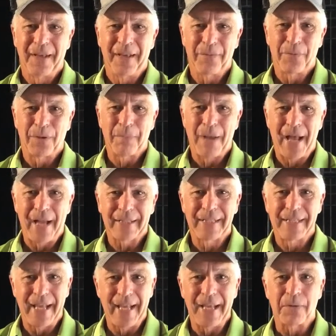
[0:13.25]
Hey, we're back
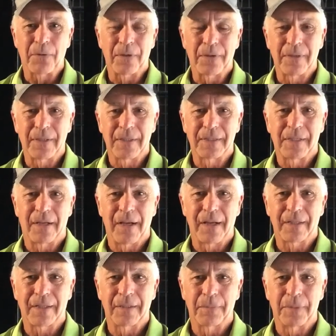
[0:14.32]
today. We're going to
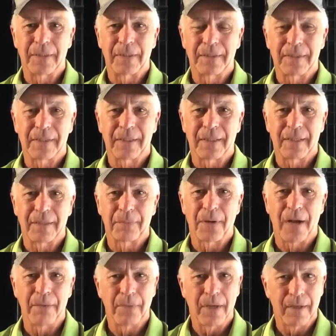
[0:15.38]
talk about
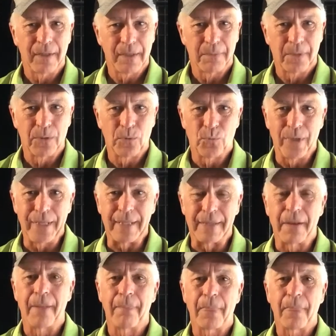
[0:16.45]
primarily about wheat.